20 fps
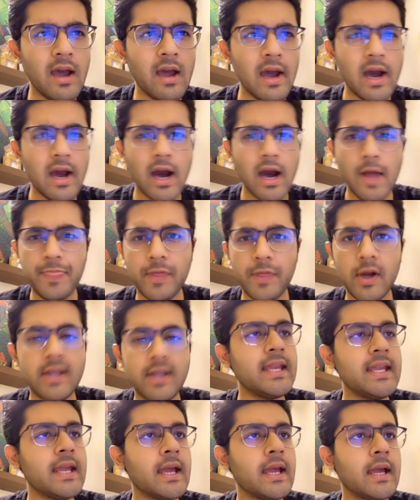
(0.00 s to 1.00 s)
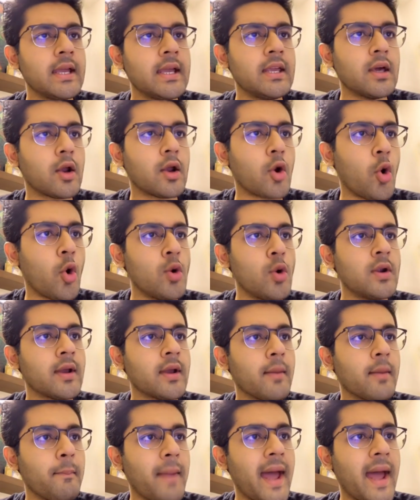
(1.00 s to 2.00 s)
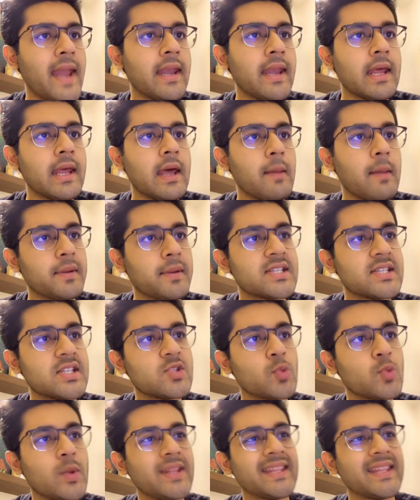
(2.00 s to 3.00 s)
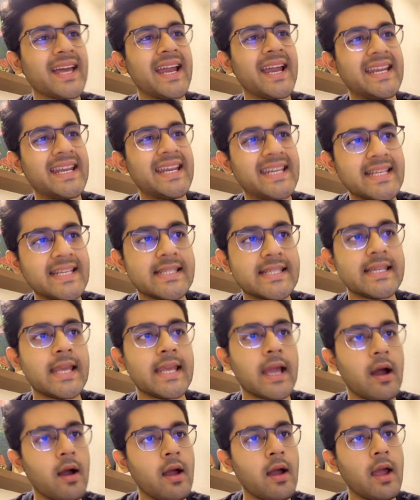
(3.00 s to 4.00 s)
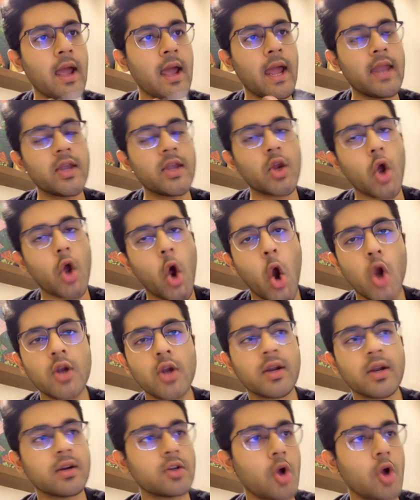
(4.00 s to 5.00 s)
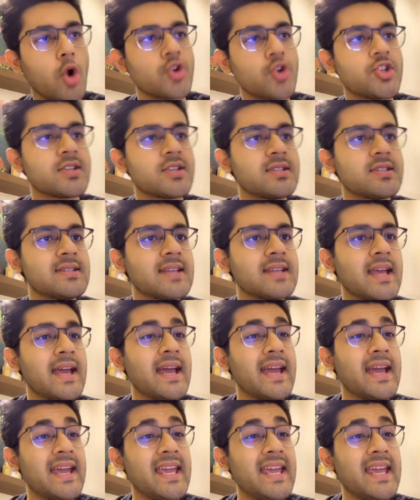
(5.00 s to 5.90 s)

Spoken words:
A 30-year-old man presents with dyspnea and altered consciousness.